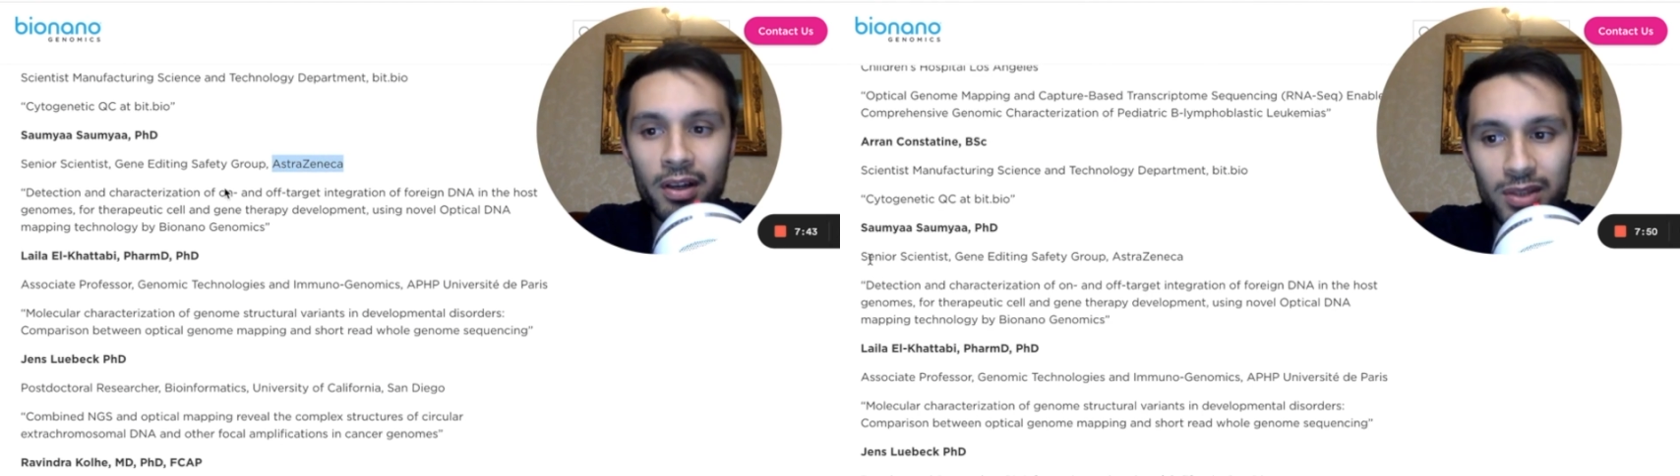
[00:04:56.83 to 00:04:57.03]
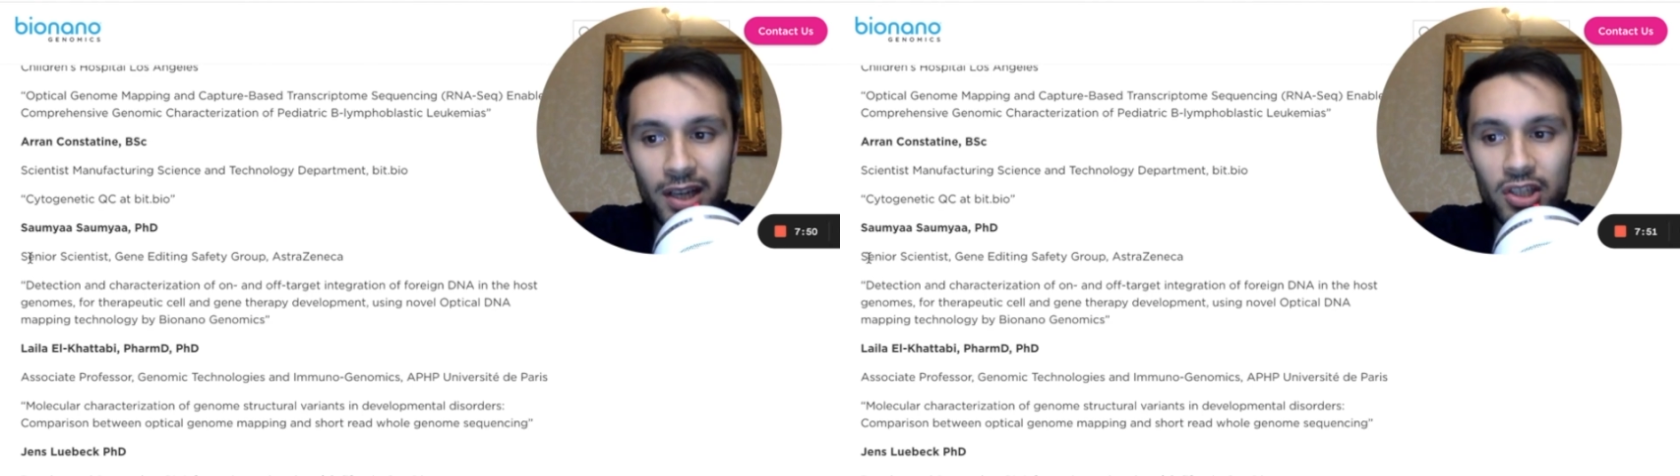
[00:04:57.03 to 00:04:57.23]

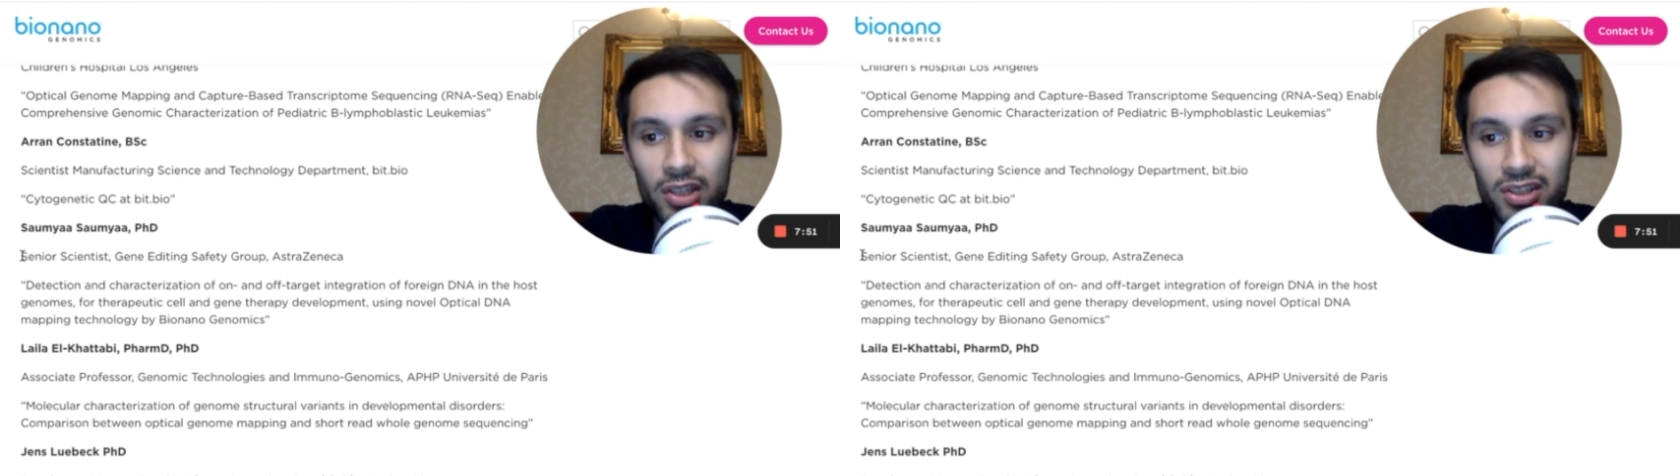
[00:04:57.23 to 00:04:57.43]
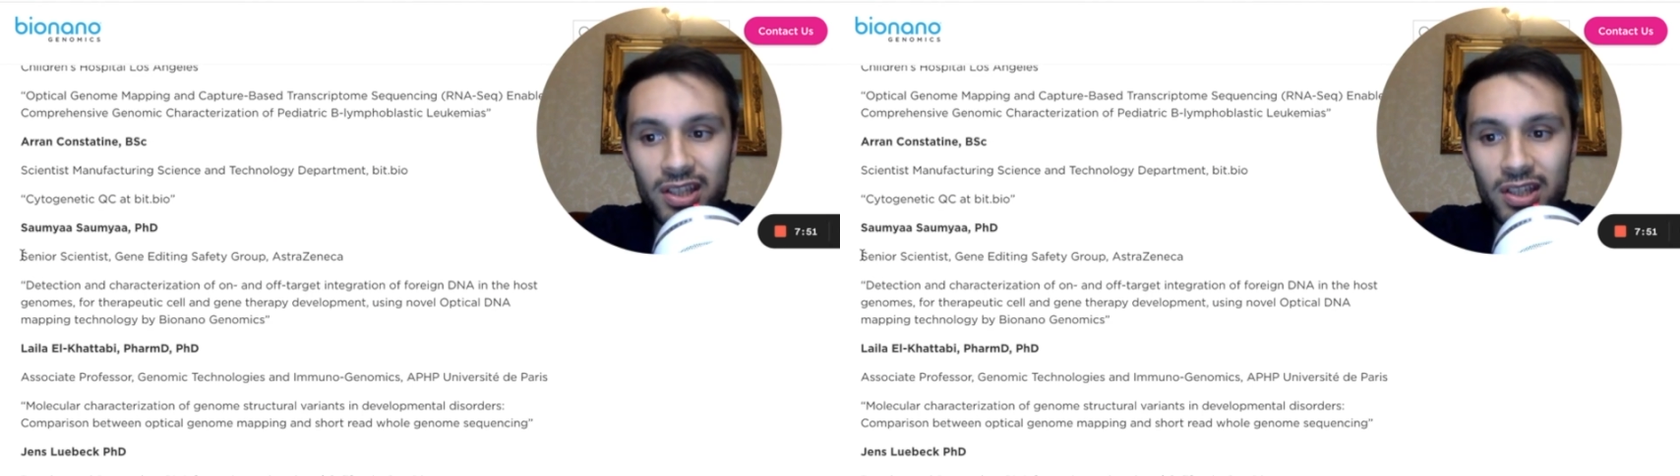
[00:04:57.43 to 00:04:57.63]
There was
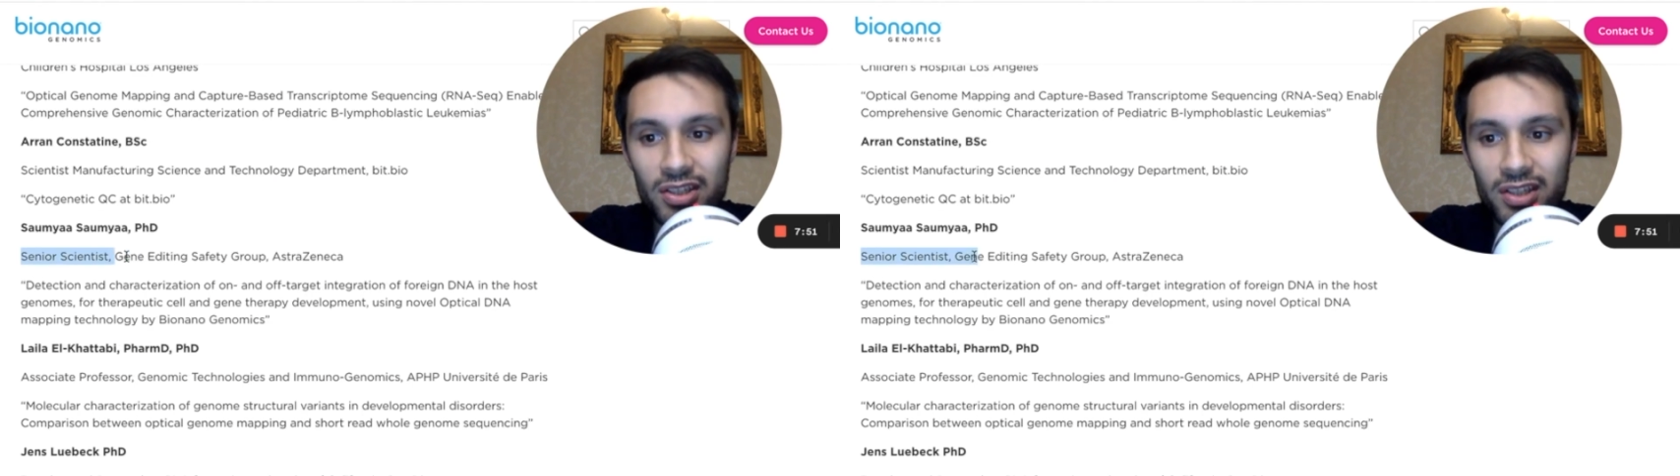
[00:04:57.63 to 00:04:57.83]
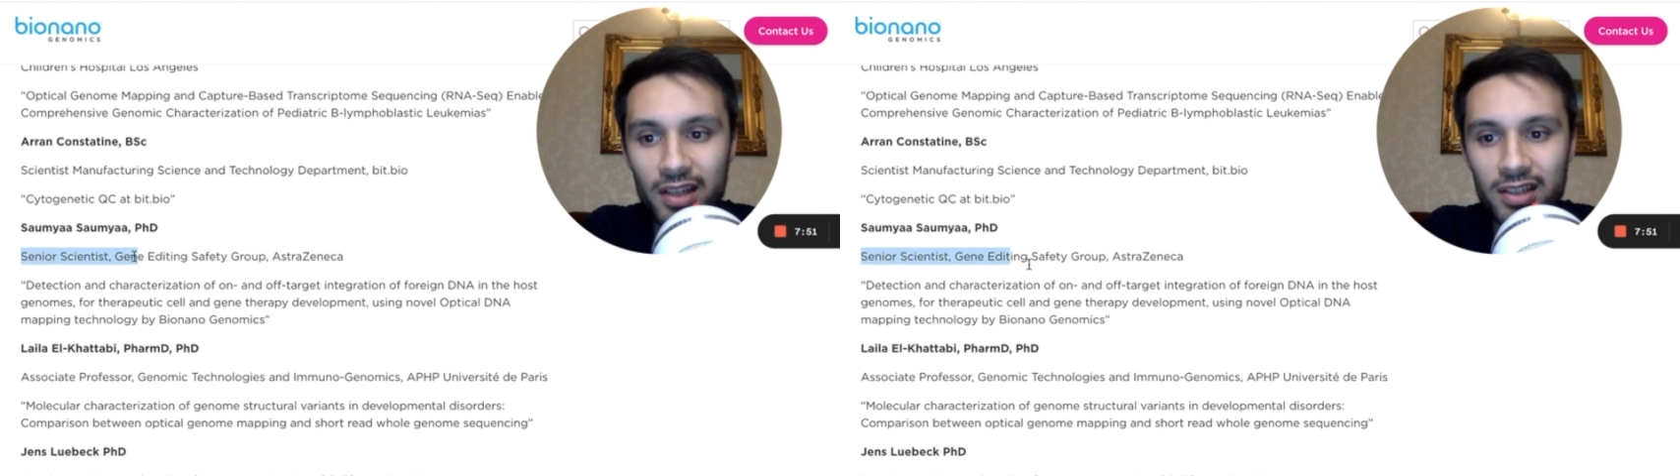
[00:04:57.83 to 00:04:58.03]
actually a
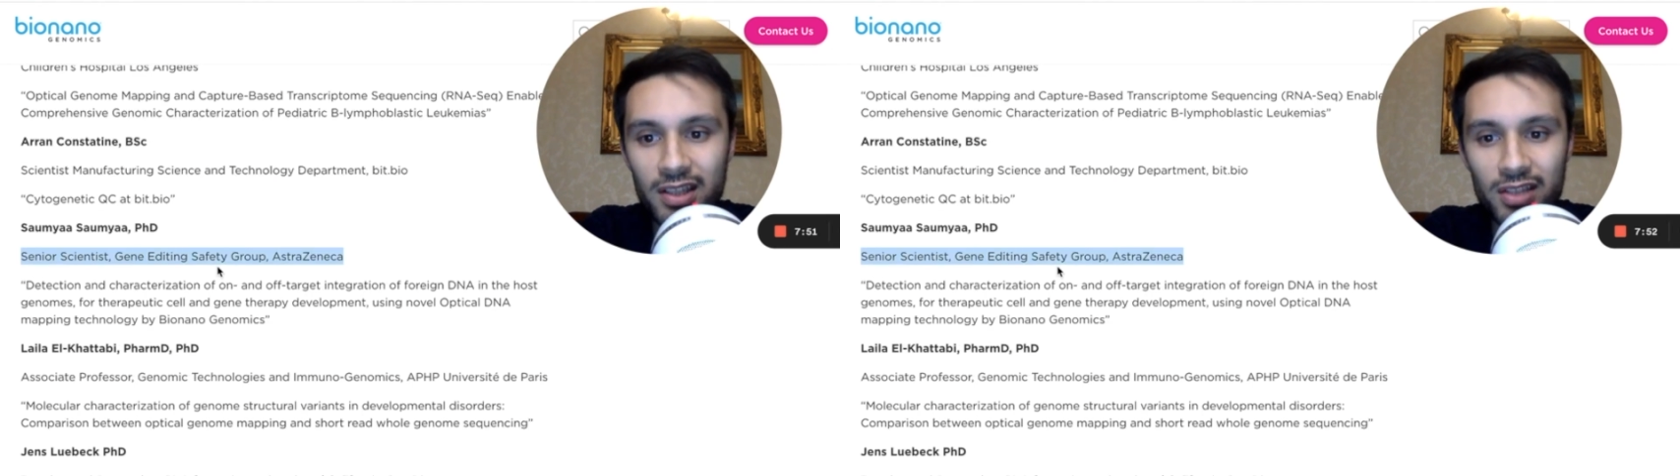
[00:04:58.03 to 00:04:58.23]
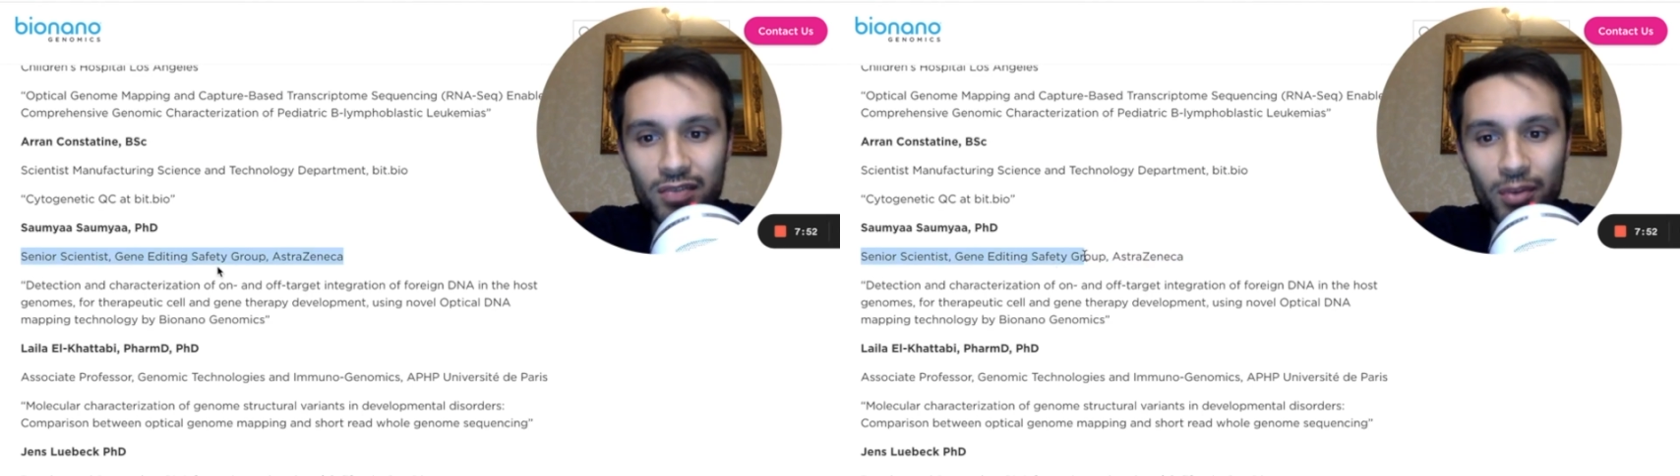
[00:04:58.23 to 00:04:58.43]
senior scientist